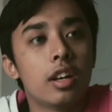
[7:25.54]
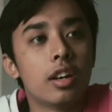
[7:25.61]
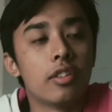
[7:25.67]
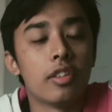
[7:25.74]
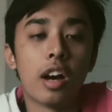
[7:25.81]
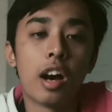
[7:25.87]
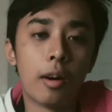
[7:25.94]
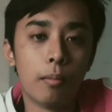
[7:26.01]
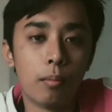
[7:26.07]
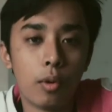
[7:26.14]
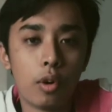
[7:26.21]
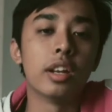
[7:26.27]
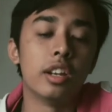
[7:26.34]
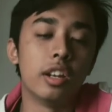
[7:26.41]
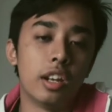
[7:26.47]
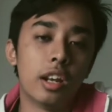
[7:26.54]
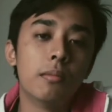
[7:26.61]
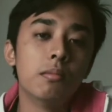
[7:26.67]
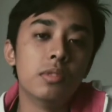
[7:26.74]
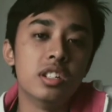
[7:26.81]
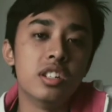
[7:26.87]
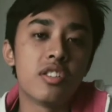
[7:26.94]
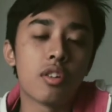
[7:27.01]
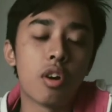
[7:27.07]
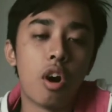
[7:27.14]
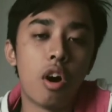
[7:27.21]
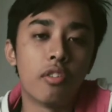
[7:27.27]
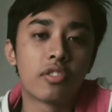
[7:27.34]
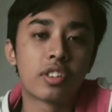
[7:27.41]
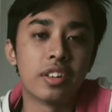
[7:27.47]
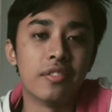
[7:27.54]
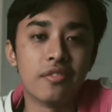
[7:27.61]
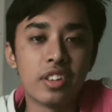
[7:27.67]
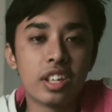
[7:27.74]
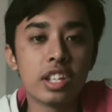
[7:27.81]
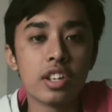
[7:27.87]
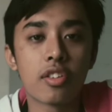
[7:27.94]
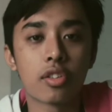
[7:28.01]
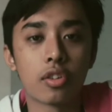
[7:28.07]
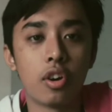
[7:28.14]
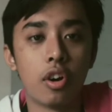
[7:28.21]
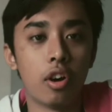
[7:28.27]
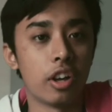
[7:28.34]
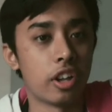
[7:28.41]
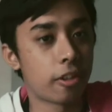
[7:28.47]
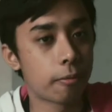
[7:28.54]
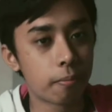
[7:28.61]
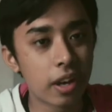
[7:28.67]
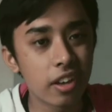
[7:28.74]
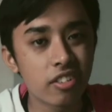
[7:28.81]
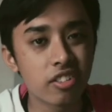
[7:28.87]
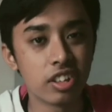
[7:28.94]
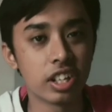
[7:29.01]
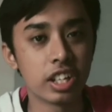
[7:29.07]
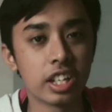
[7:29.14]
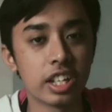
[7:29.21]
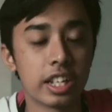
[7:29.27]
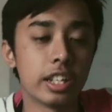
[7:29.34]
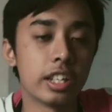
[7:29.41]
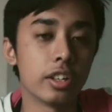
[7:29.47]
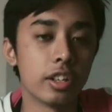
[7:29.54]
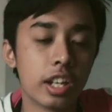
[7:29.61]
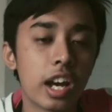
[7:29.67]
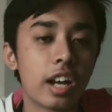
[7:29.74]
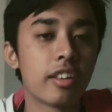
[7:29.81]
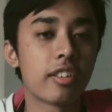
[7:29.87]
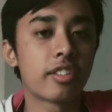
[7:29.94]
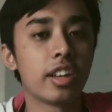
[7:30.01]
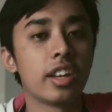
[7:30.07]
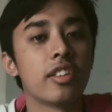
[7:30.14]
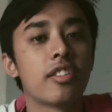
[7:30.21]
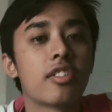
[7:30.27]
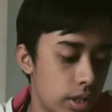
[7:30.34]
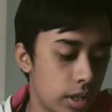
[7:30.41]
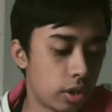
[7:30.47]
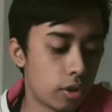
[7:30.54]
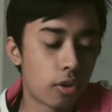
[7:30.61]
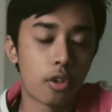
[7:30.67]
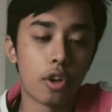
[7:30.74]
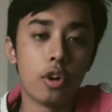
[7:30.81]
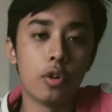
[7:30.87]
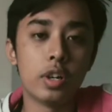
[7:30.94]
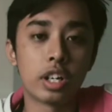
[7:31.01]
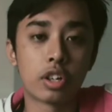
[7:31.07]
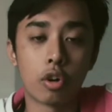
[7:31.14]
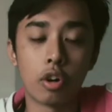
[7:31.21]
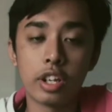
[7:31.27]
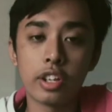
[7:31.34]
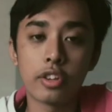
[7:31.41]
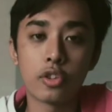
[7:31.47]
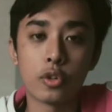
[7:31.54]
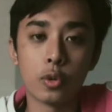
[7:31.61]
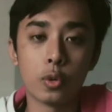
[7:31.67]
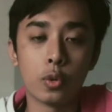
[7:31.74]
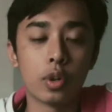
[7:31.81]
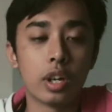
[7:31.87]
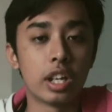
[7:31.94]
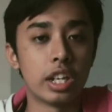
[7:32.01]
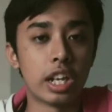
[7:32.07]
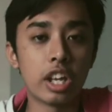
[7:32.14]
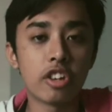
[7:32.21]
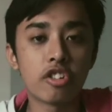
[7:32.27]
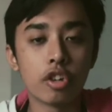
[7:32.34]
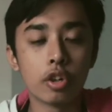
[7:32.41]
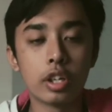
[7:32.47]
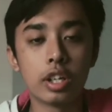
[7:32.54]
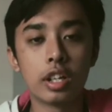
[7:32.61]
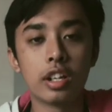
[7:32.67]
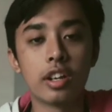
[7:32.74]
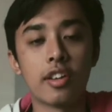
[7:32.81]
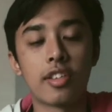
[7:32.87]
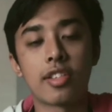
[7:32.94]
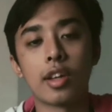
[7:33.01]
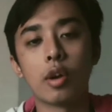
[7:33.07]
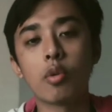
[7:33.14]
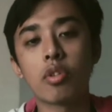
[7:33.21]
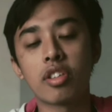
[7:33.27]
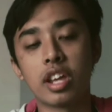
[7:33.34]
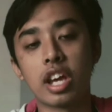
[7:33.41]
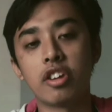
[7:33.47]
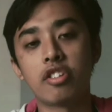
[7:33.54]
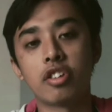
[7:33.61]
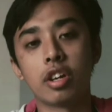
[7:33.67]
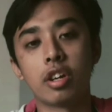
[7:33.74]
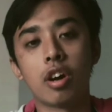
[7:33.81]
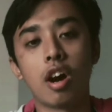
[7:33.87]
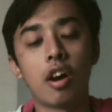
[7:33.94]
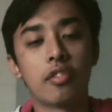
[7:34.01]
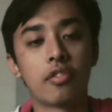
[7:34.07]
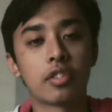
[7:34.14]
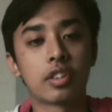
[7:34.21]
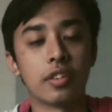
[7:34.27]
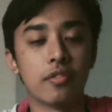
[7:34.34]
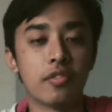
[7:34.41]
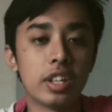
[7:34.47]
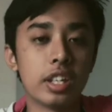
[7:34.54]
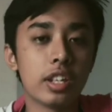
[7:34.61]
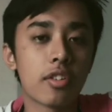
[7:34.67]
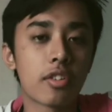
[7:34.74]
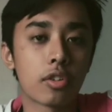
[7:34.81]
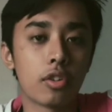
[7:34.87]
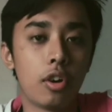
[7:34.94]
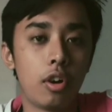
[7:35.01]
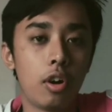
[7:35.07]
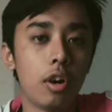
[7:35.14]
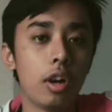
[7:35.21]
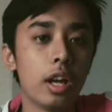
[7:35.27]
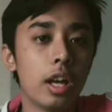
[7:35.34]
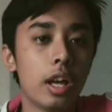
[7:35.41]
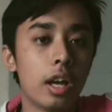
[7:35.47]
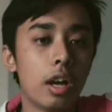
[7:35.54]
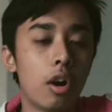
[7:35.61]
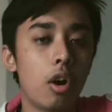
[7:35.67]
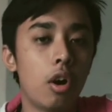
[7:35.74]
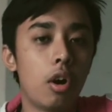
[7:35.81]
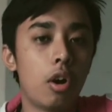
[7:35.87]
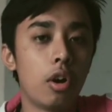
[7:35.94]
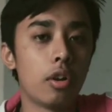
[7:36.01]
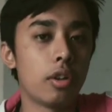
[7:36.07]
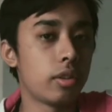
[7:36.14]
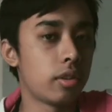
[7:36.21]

there are more numbers of convenience stores, especially in the United States. So according to National Association of Convenience Store, or